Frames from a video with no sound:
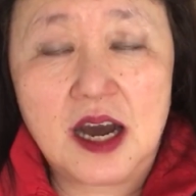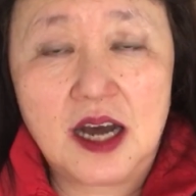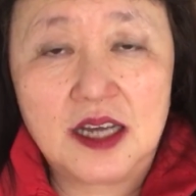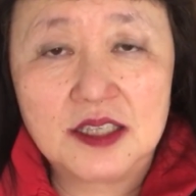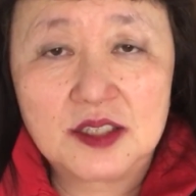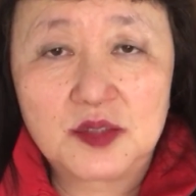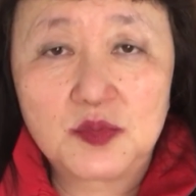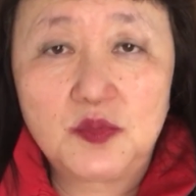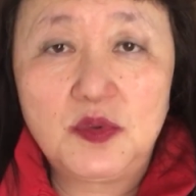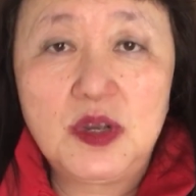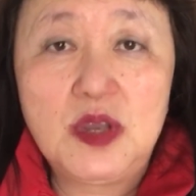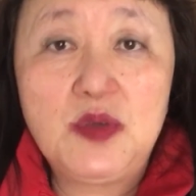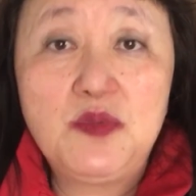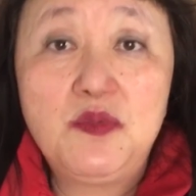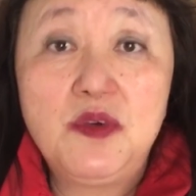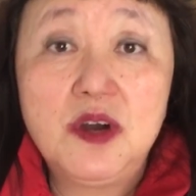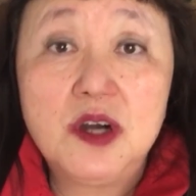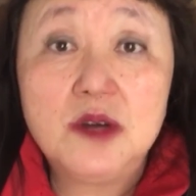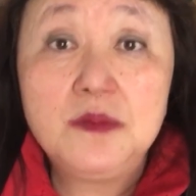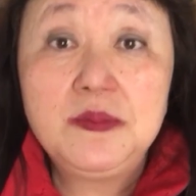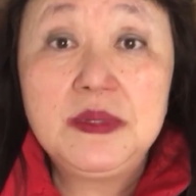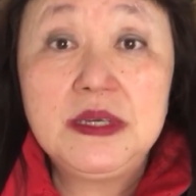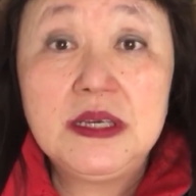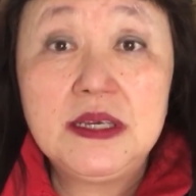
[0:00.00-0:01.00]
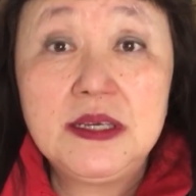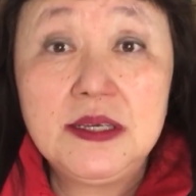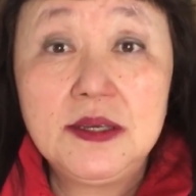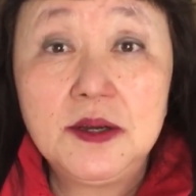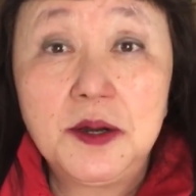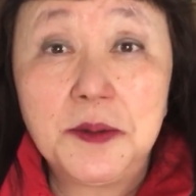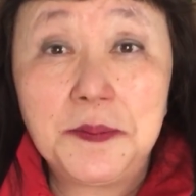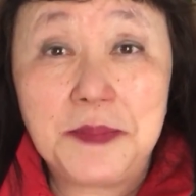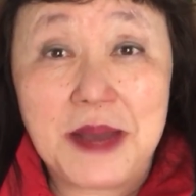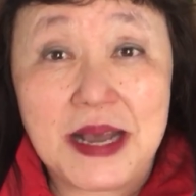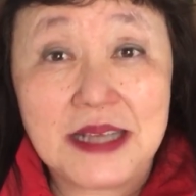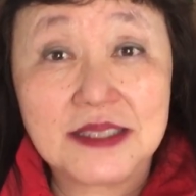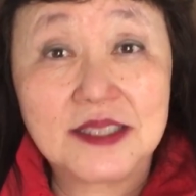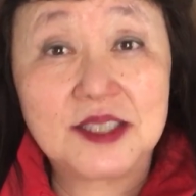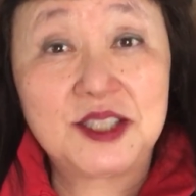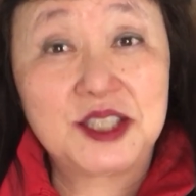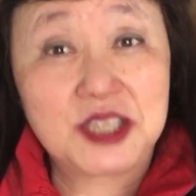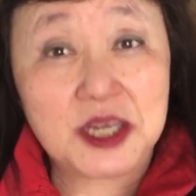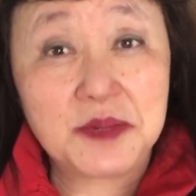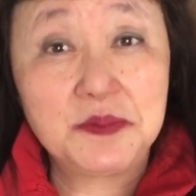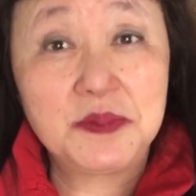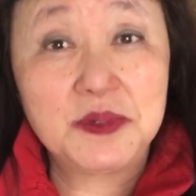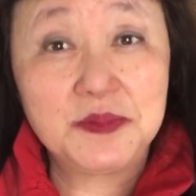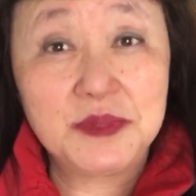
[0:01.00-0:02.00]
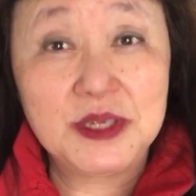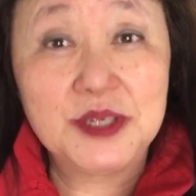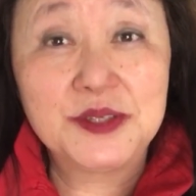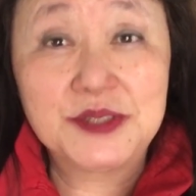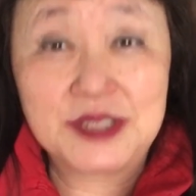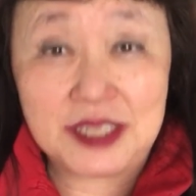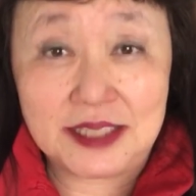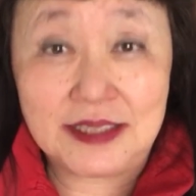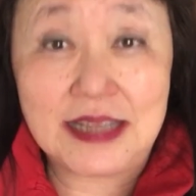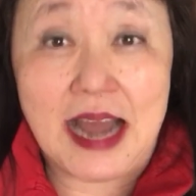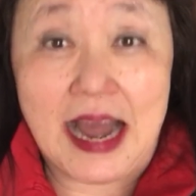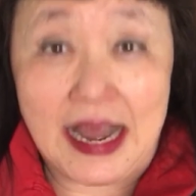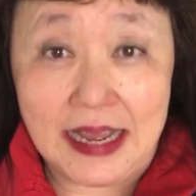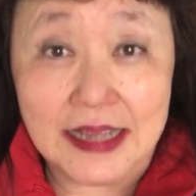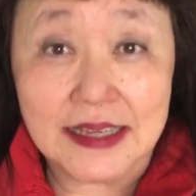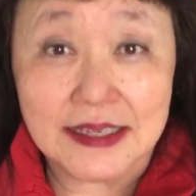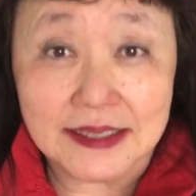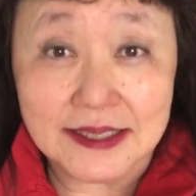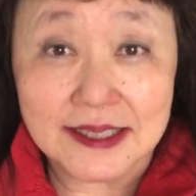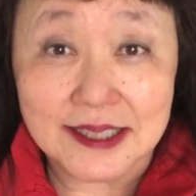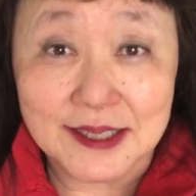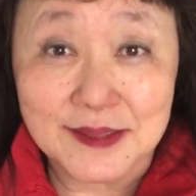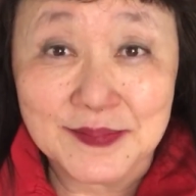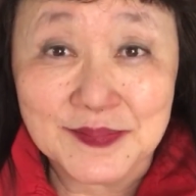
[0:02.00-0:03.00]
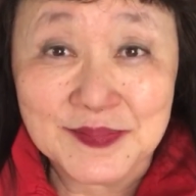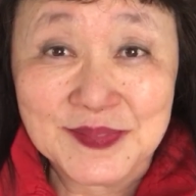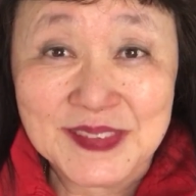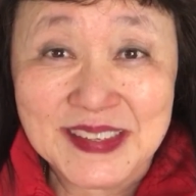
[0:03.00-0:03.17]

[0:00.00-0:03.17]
as we will be your best chamber music diet.